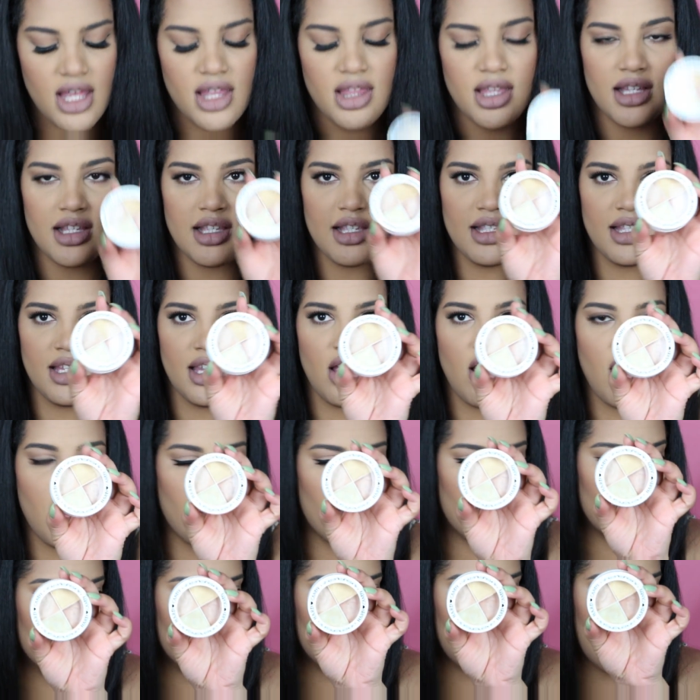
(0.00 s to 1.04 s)
This is the
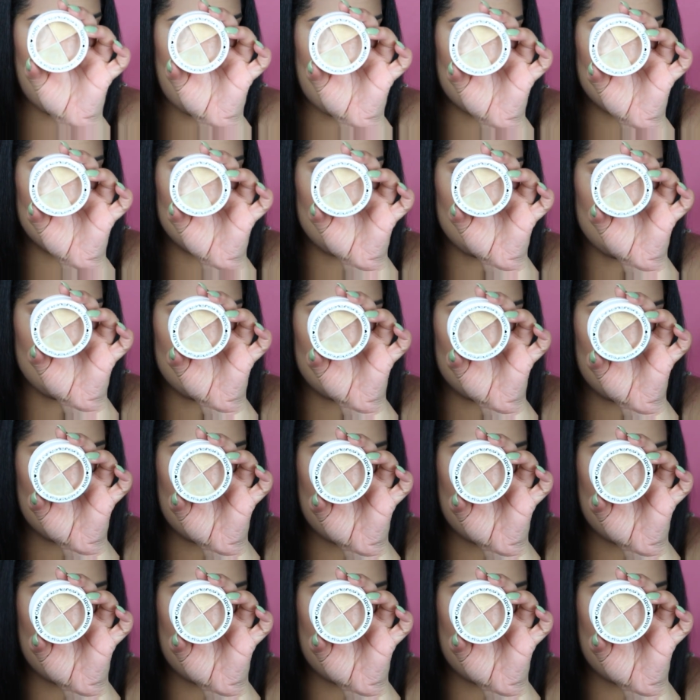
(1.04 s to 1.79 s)
Hard Candy